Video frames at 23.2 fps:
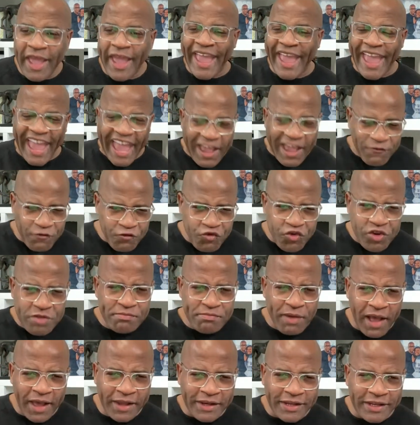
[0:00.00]

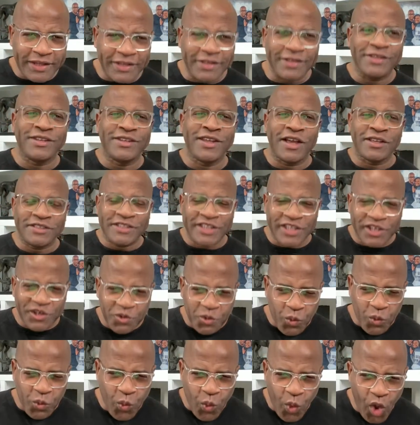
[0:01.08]
Everybody
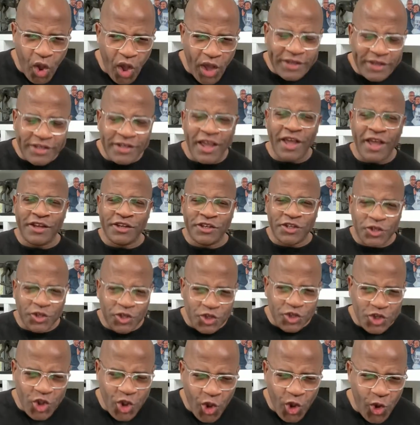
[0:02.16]
doesn't want to
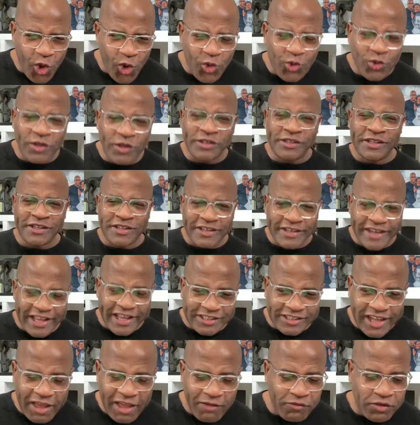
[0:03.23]
go to the
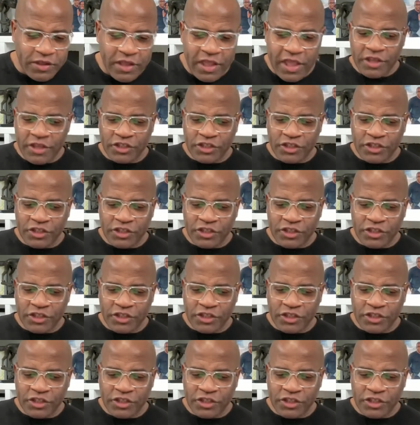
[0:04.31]
next level.